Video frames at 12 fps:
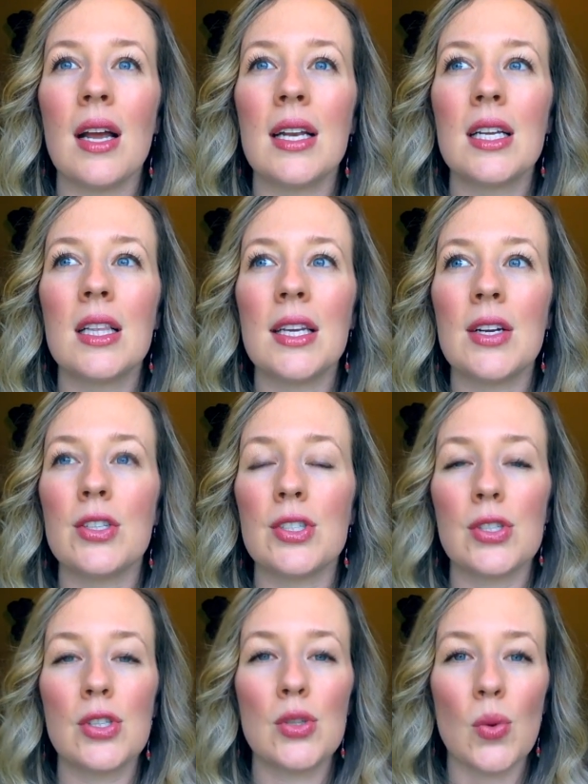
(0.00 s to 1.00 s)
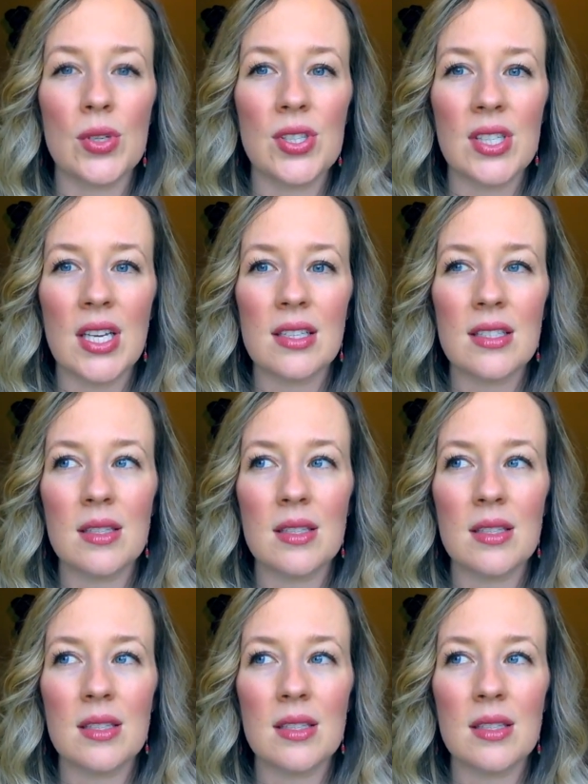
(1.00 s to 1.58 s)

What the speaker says: and clear to source it,